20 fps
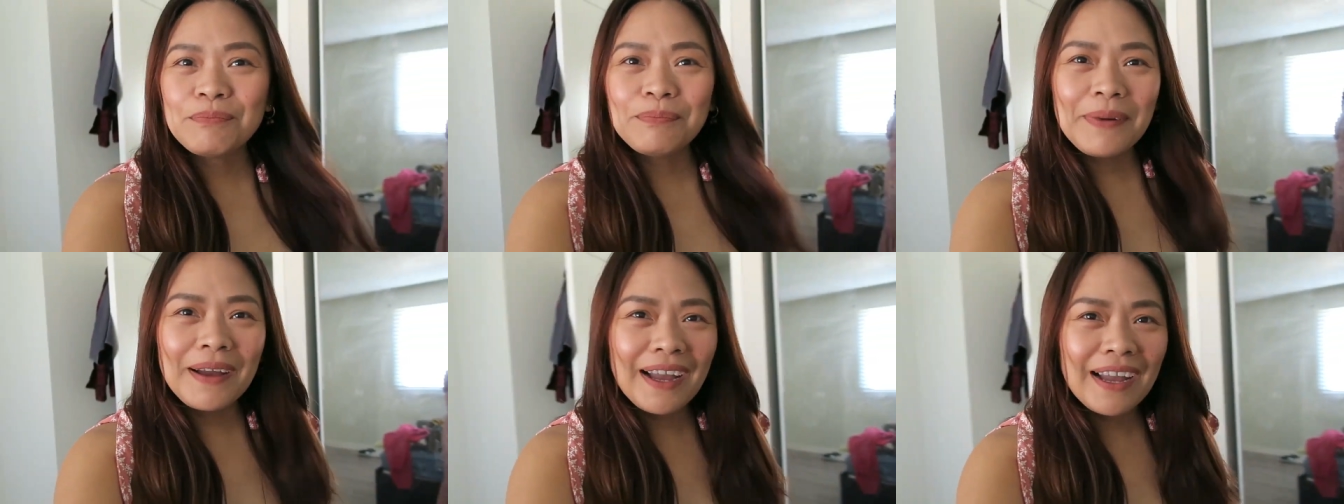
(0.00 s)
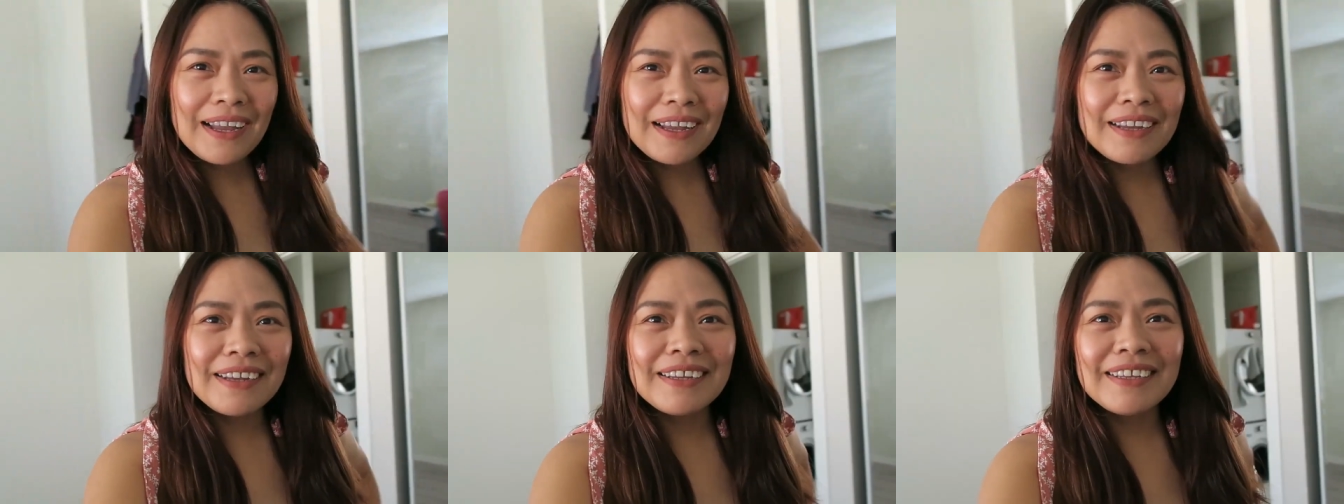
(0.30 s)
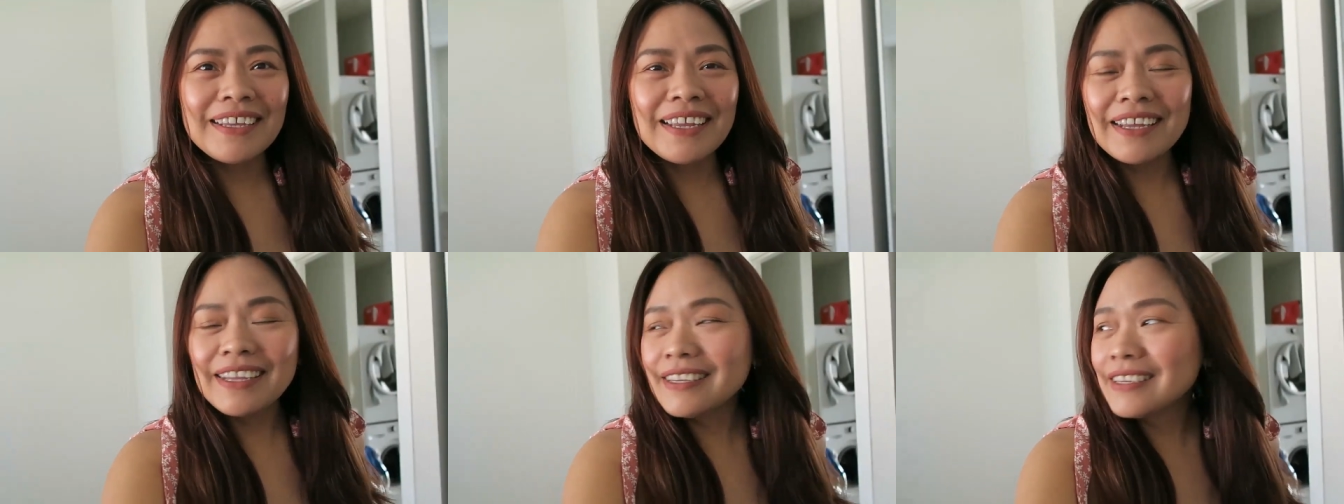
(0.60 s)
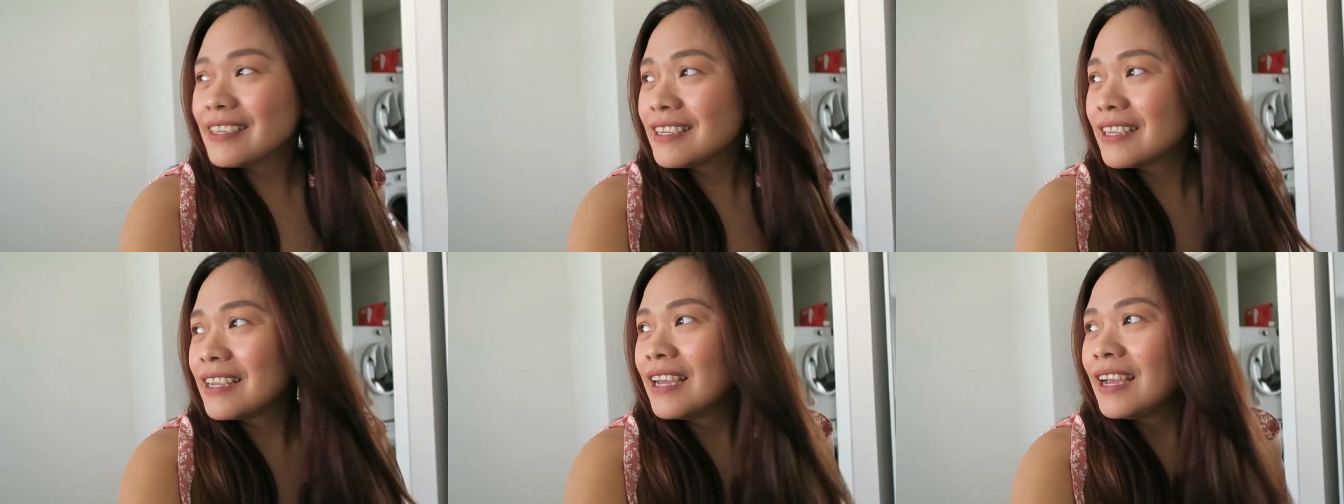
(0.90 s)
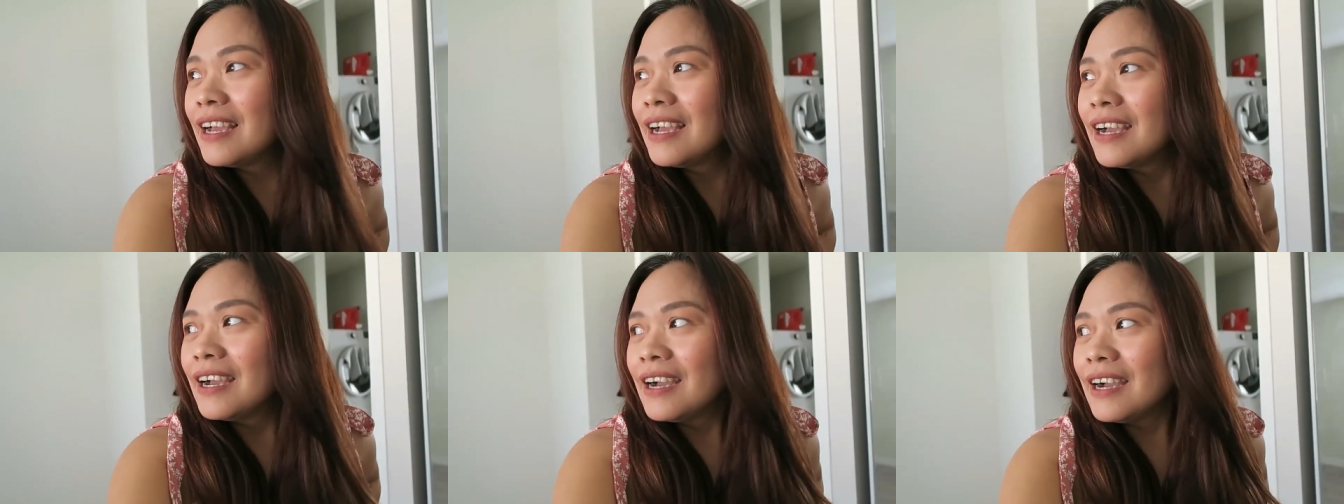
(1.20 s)
Pak! Yan.
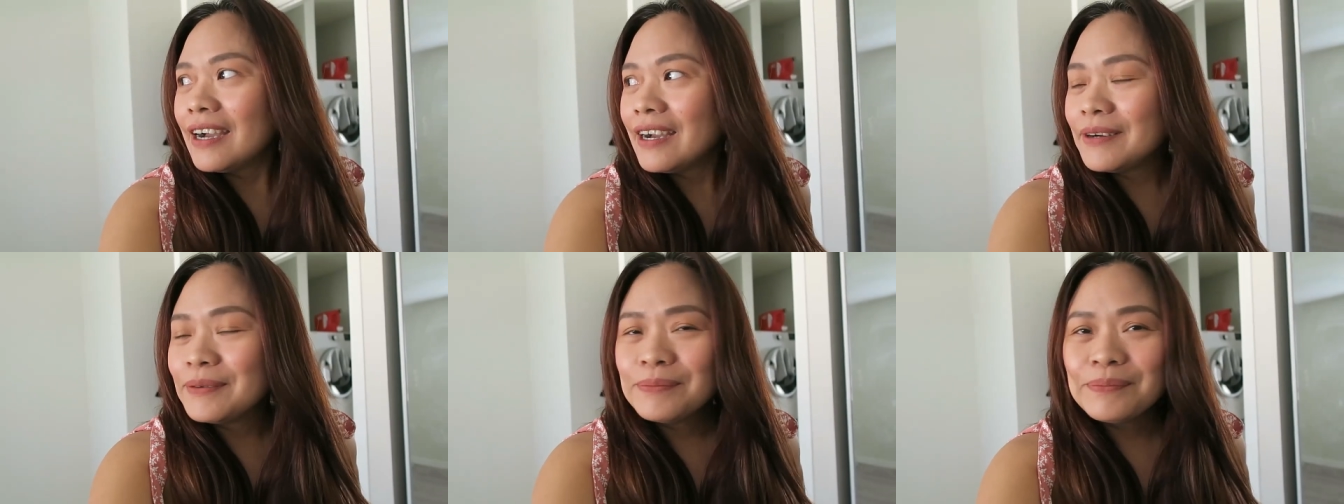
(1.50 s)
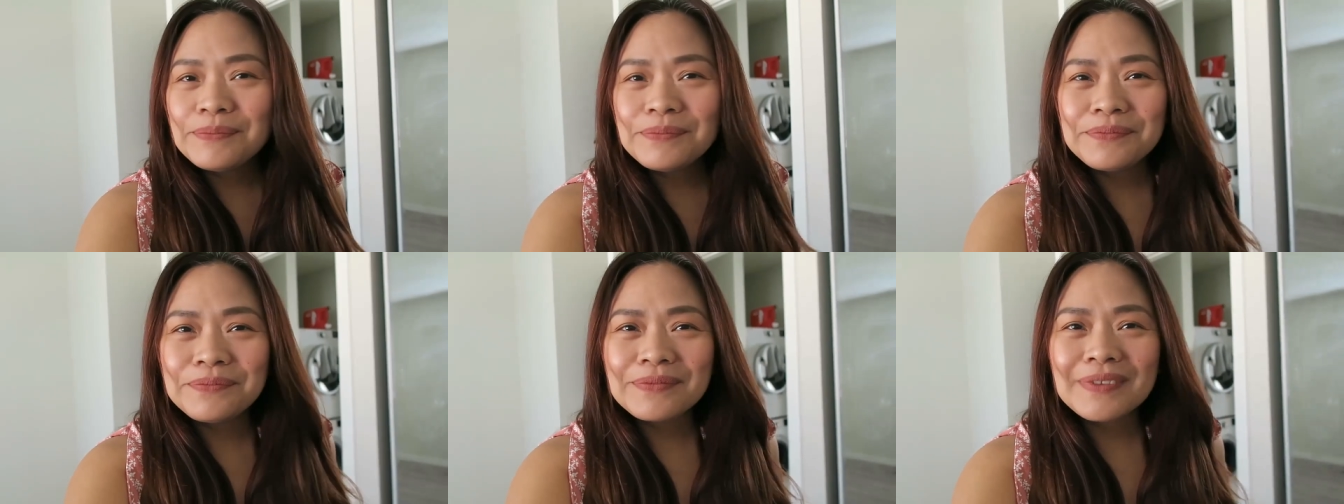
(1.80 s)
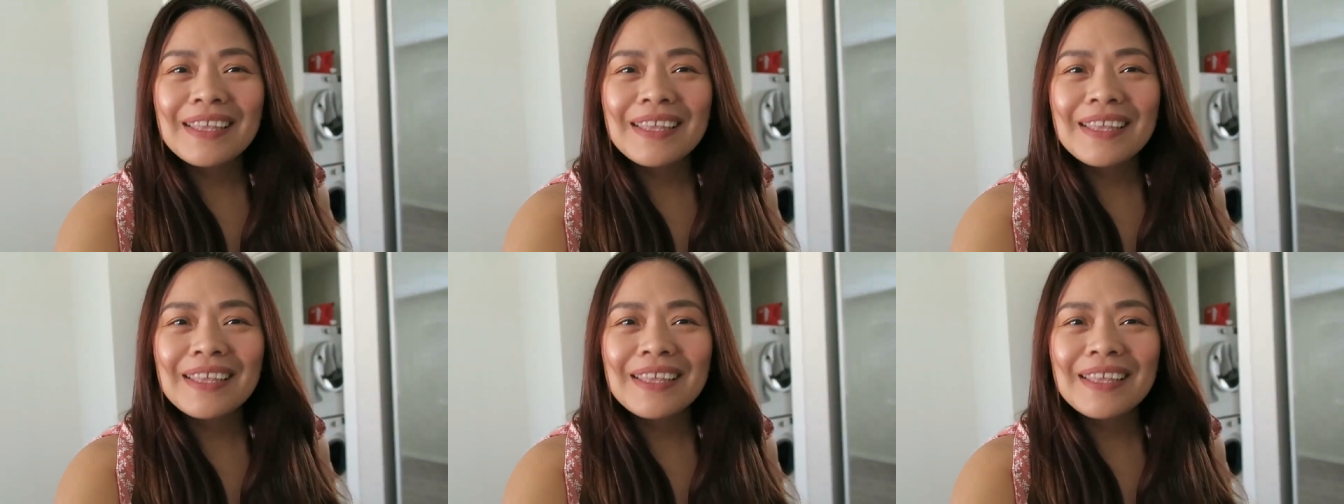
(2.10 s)
Um,